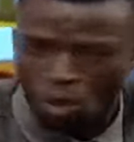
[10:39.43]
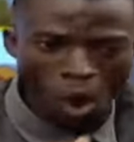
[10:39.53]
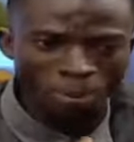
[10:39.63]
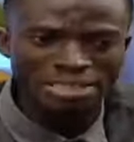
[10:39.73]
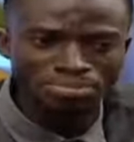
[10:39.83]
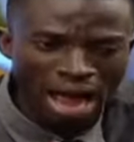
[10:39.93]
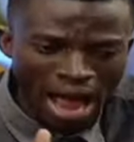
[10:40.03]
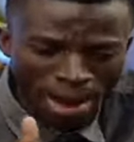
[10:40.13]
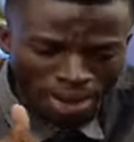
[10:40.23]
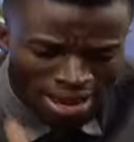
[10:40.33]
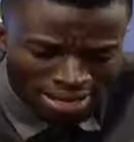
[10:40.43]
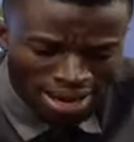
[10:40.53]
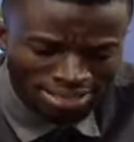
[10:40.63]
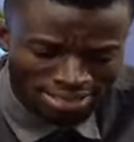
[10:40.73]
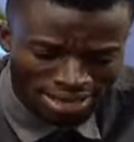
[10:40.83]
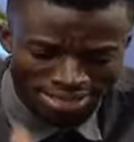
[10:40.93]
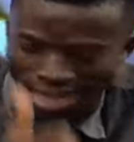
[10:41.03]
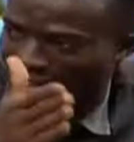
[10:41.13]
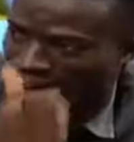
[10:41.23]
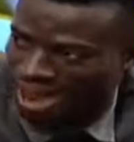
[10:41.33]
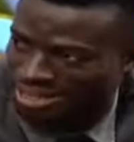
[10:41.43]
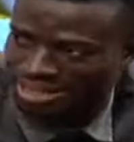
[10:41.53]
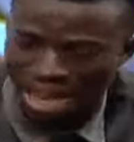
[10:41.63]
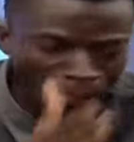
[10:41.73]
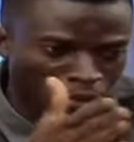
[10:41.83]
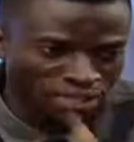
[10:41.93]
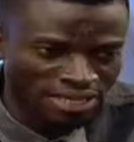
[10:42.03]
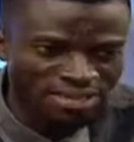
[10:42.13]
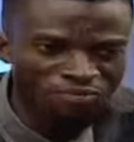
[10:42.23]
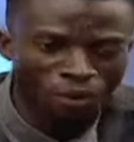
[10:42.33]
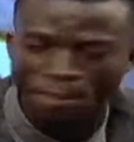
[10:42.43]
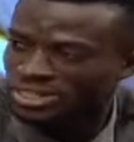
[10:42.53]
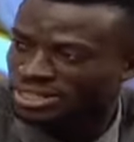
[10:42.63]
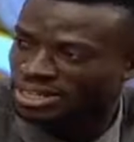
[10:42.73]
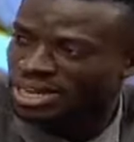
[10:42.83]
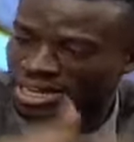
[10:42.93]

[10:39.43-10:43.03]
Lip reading: Obey me and at Nancy analyze it, I process information.